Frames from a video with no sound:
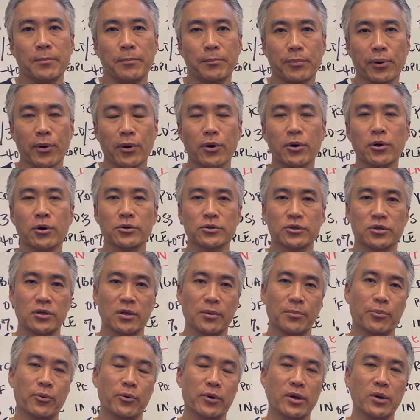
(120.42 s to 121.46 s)
burrow to the
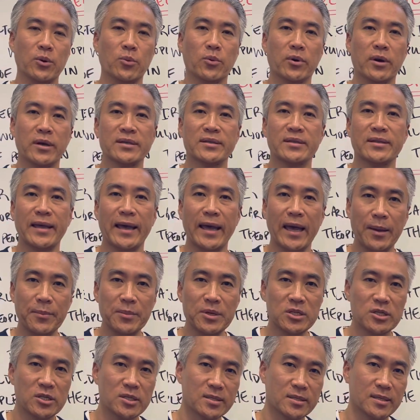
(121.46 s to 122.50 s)
point where it
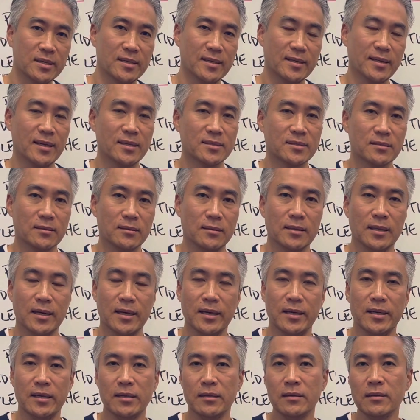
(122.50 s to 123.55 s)
damages the intestinal
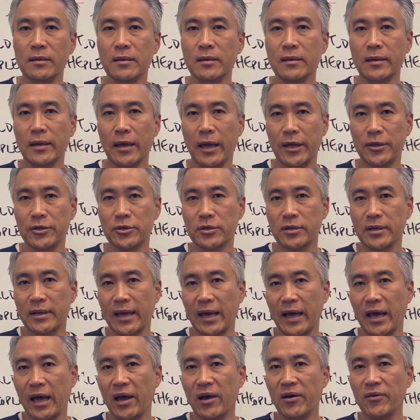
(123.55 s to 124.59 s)
lining, and you can
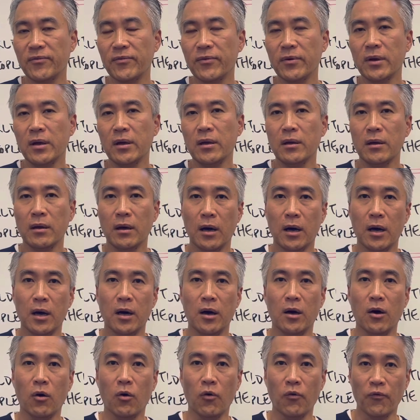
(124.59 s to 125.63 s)
have
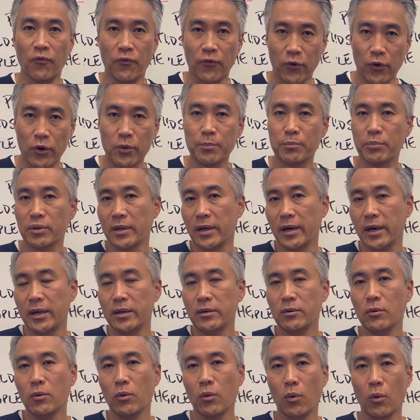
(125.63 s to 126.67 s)
uh, overt
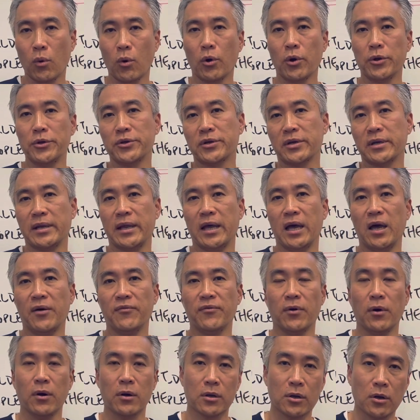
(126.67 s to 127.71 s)
blood or you can
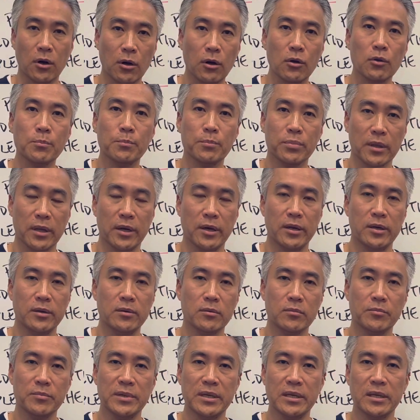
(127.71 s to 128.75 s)
have occult blood,
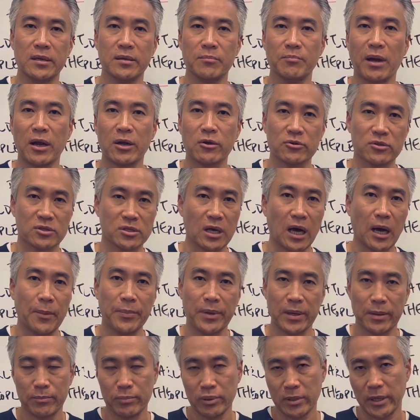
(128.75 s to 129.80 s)
meaning
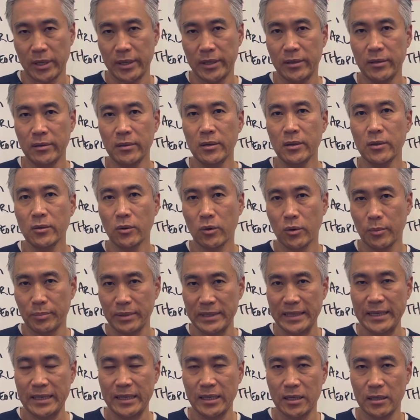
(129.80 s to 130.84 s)
microscopic blood or
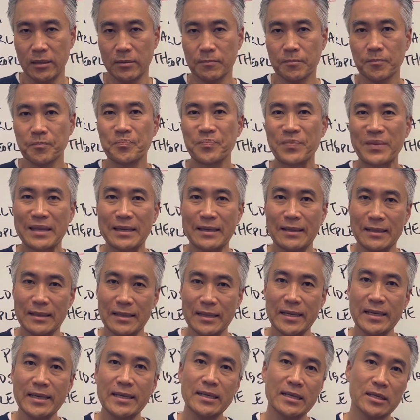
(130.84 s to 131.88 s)
bleeding,
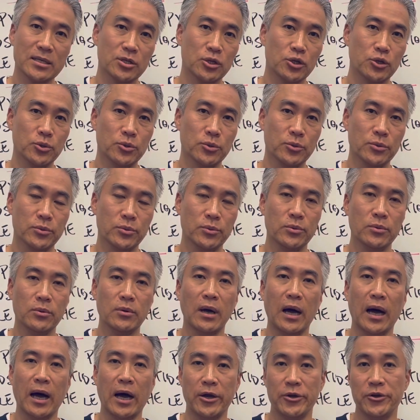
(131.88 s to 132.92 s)
leading to
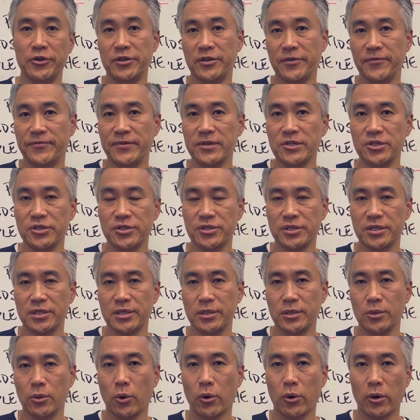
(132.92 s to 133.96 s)
iron
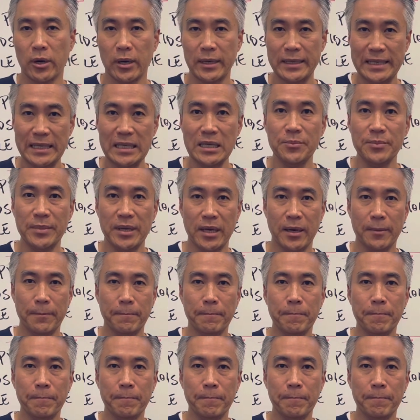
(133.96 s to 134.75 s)
deficiency or anemia.